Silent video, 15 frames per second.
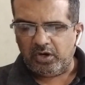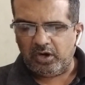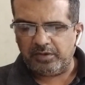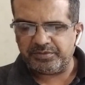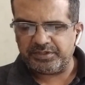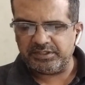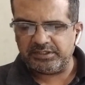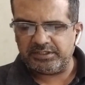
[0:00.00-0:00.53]

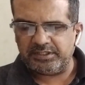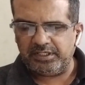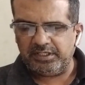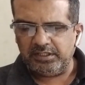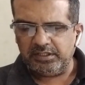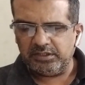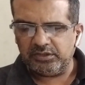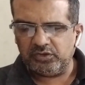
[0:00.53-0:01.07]
Option
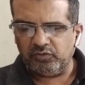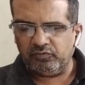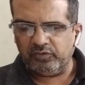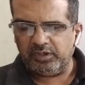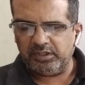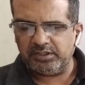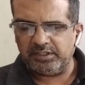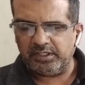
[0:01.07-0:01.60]
C, the
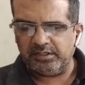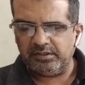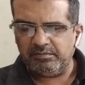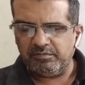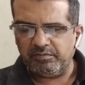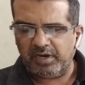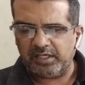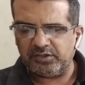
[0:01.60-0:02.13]
work done
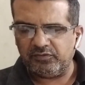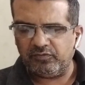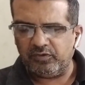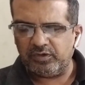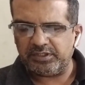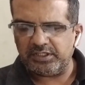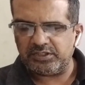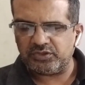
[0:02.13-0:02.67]
by the
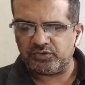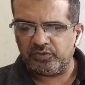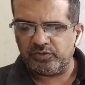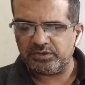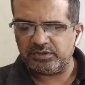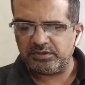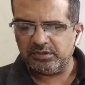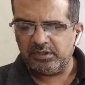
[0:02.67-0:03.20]
voltage
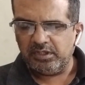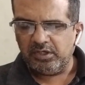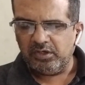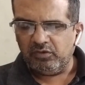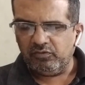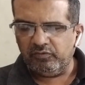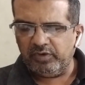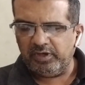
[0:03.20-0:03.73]
source
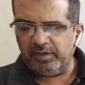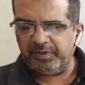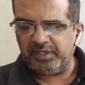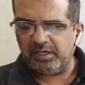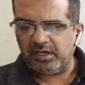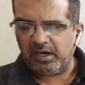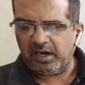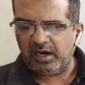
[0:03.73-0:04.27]
will
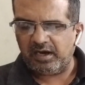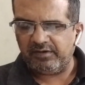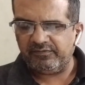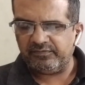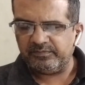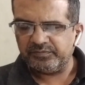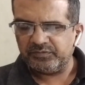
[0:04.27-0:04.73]
be half